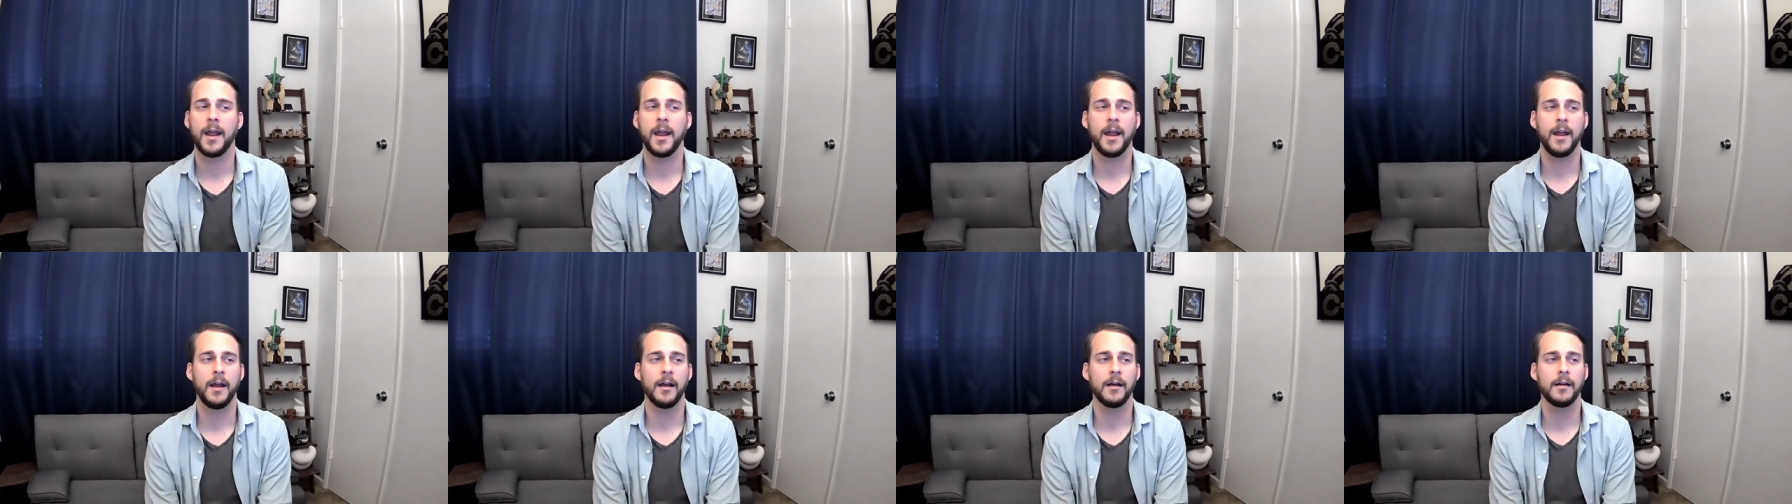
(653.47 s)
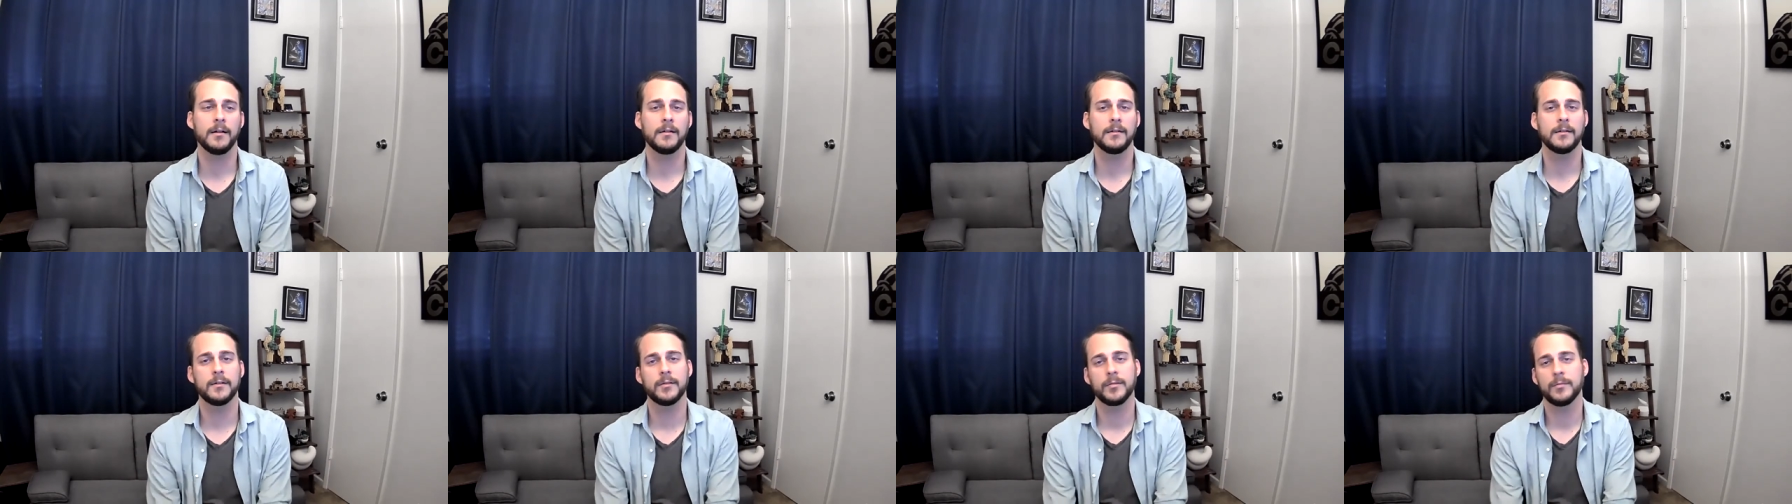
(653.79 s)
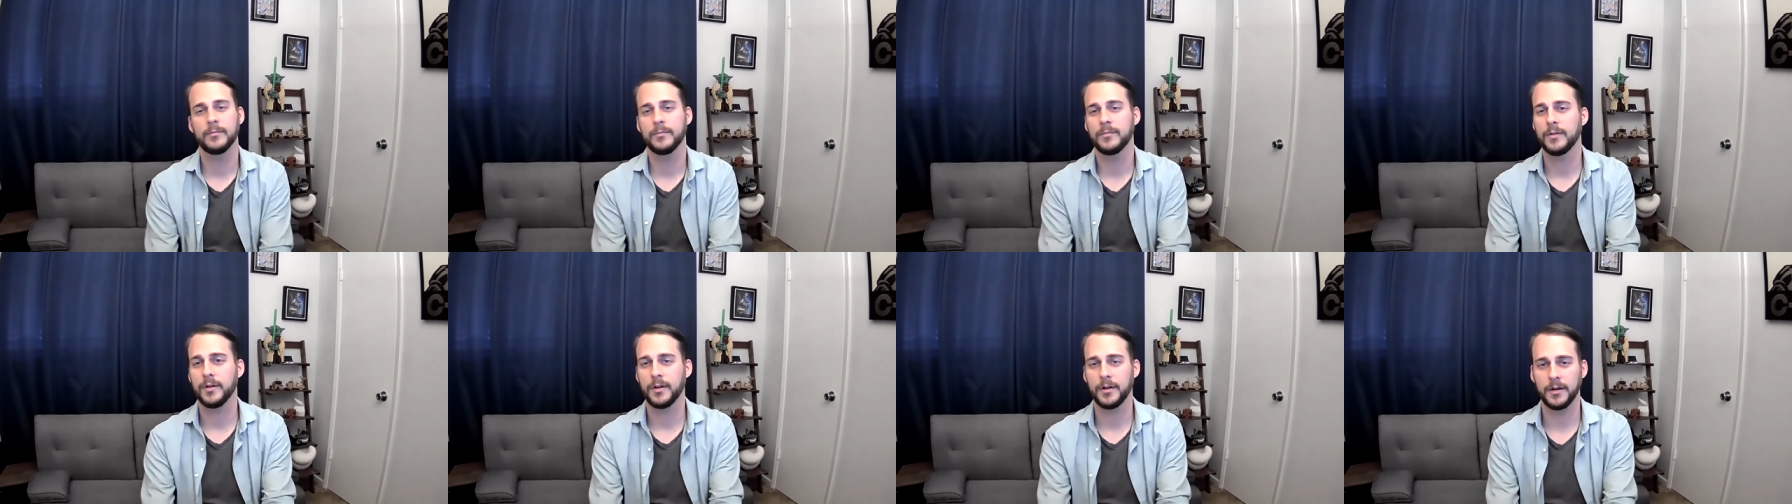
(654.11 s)
And
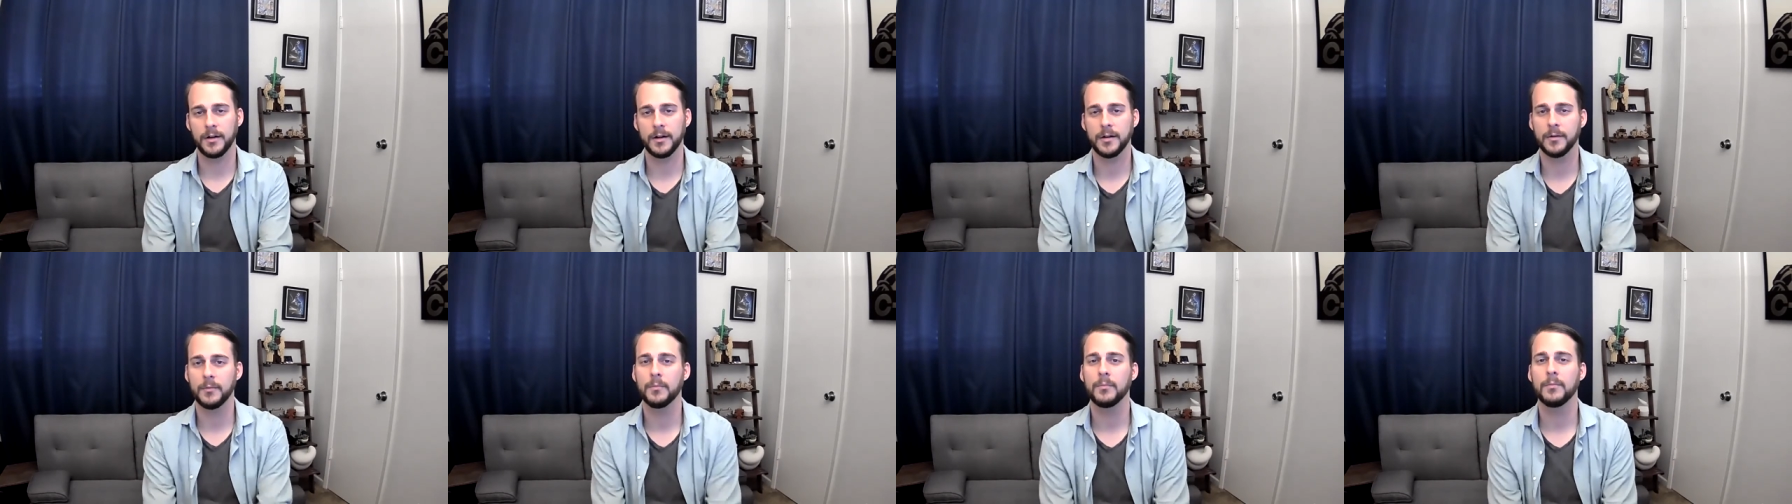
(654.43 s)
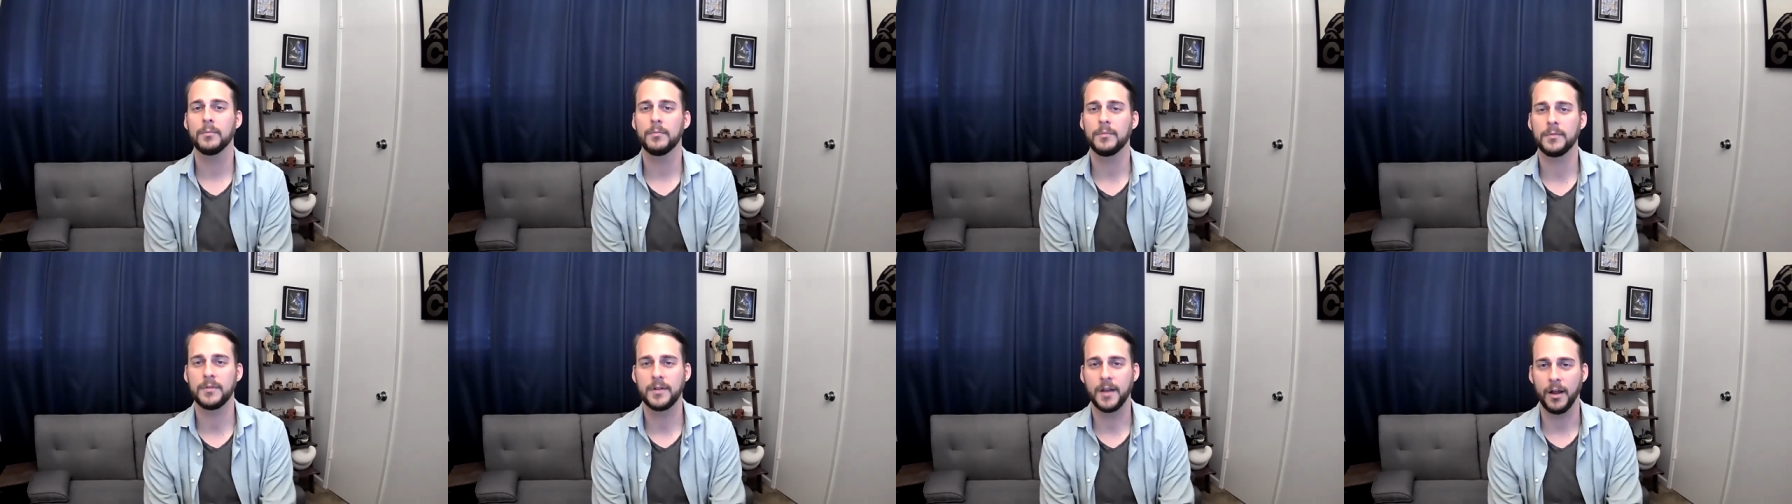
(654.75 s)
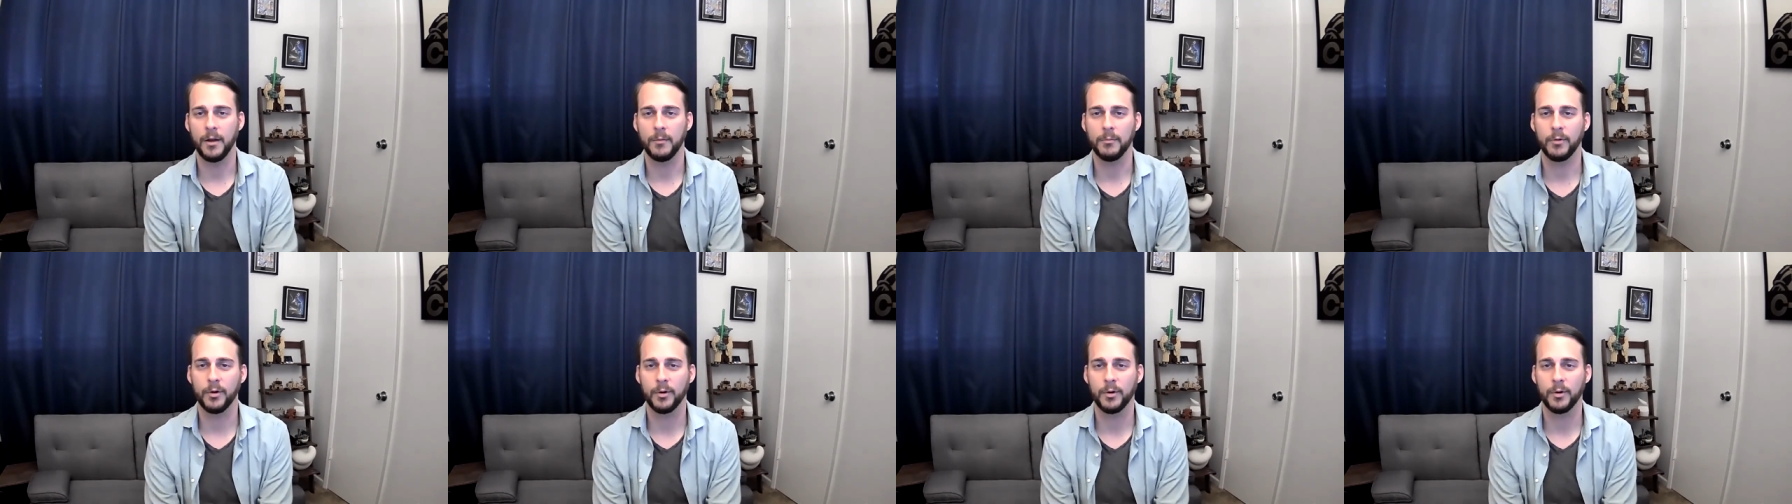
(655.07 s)
they're going to tell